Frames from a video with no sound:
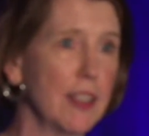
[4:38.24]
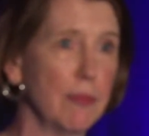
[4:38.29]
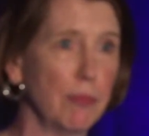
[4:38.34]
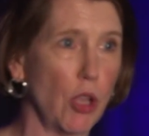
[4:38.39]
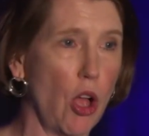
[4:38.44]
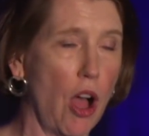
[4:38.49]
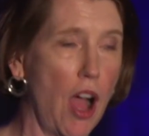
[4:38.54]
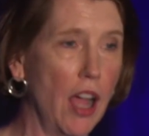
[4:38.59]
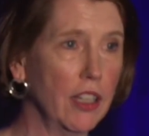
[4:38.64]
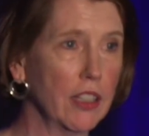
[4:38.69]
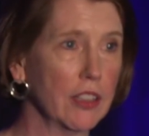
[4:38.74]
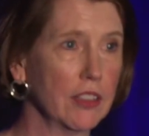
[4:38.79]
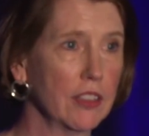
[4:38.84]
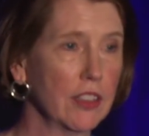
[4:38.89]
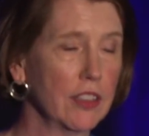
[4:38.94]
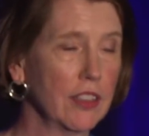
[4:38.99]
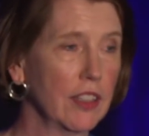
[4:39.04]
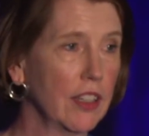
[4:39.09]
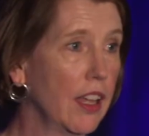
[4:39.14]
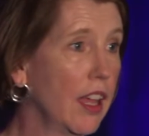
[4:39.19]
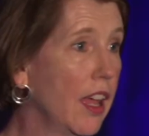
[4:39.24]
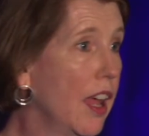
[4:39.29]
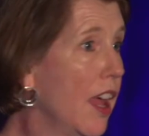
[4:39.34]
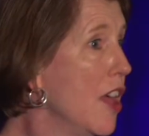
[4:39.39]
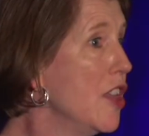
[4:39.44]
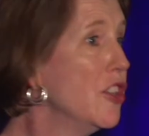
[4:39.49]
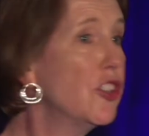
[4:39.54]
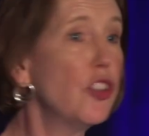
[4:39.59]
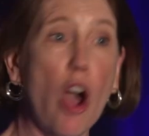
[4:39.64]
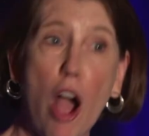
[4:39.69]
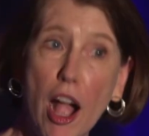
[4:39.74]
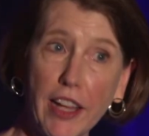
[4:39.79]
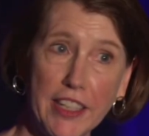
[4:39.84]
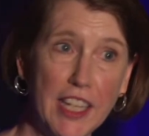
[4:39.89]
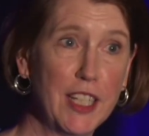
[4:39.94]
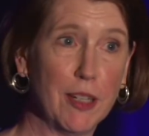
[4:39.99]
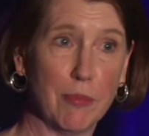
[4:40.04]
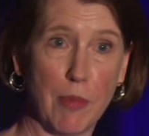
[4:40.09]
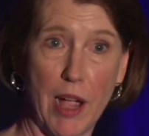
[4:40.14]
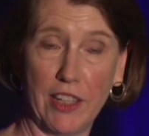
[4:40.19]
end of the block,
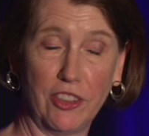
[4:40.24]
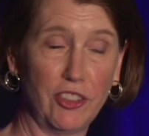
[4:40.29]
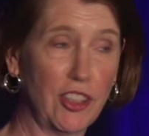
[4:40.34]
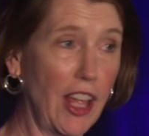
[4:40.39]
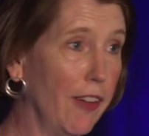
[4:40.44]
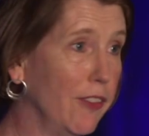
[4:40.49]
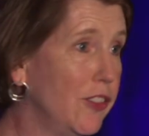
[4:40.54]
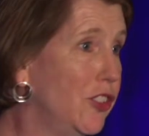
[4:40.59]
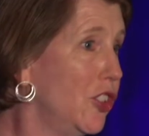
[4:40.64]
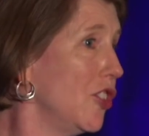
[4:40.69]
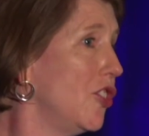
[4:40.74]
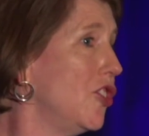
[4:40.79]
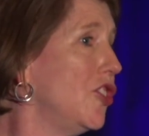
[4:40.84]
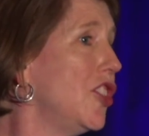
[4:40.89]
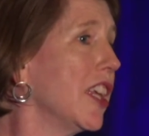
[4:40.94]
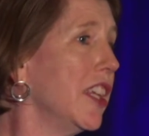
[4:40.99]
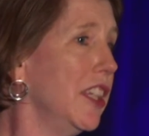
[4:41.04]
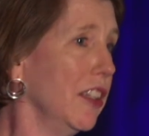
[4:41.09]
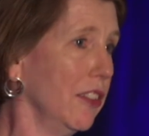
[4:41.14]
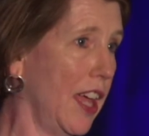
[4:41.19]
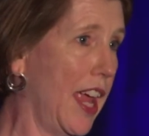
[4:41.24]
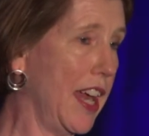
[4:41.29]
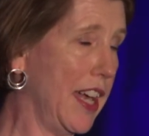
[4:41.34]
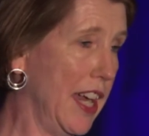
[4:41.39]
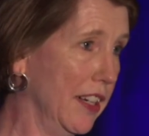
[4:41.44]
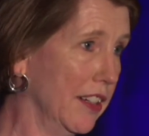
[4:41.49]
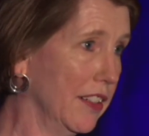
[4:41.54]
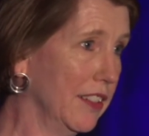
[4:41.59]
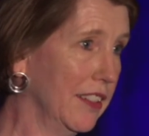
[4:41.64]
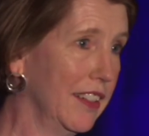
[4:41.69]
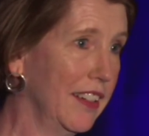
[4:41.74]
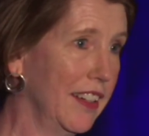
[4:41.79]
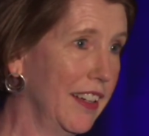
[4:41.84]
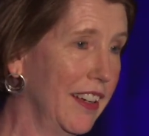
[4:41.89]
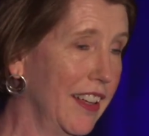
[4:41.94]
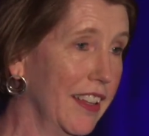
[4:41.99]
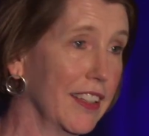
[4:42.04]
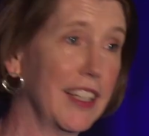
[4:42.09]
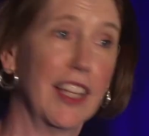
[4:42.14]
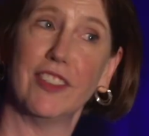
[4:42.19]
talking to myself, gesticulating,
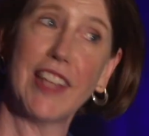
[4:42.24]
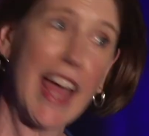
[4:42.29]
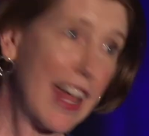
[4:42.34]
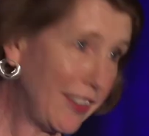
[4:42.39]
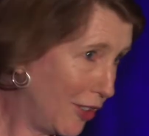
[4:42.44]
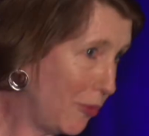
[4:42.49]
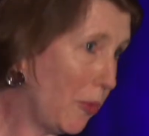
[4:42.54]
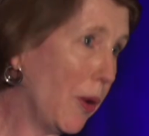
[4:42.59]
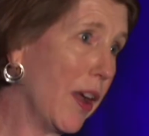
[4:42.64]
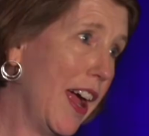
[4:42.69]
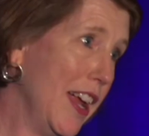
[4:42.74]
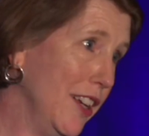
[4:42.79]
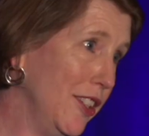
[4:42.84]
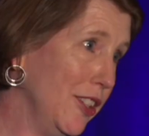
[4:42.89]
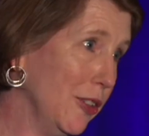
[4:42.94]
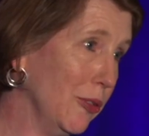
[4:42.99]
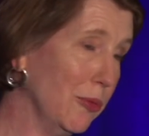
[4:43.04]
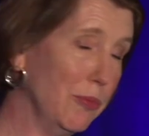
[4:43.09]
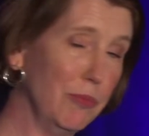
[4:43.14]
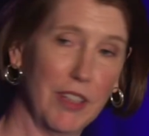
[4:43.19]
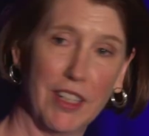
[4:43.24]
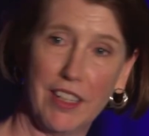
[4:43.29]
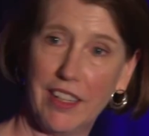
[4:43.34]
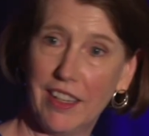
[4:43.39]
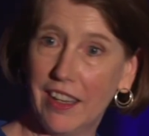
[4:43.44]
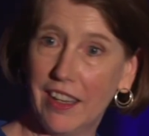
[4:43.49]
because that's what I do.